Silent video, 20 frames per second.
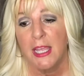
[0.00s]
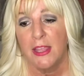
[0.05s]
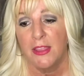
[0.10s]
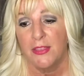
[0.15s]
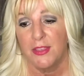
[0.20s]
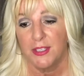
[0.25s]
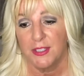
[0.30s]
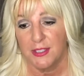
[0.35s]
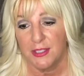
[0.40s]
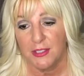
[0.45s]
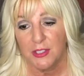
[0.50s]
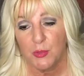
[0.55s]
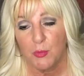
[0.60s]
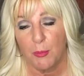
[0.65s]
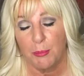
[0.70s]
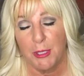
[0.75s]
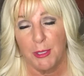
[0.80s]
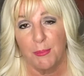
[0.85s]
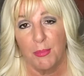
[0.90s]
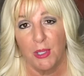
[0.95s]
This is
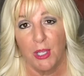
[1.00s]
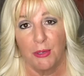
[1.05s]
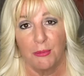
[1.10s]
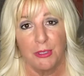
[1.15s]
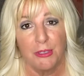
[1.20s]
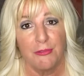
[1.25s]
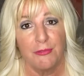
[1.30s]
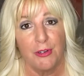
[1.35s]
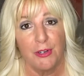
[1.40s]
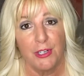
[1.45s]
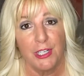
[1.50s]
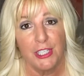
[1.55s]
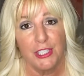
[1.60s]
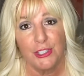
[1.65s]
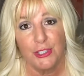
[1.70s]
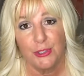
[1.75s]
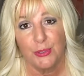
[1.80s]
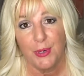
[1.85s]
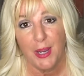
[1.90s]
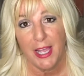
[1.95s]
what people are referring
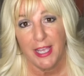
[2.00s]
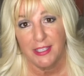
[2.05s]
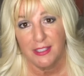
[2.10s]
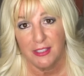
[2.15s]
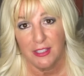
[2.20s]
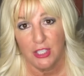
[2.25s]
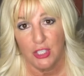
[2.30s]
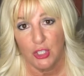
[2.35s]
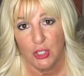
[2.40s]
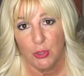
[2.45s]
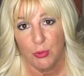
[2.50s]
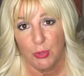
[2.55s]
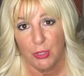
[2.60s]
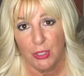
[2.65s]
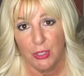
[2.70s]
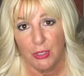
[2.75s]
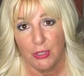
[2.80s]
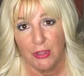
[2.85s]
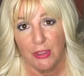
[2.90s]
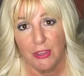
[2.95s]
to as the new
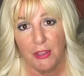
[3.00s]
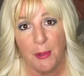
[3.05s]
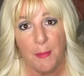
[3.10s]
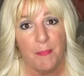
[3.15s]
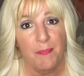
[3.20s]
earth.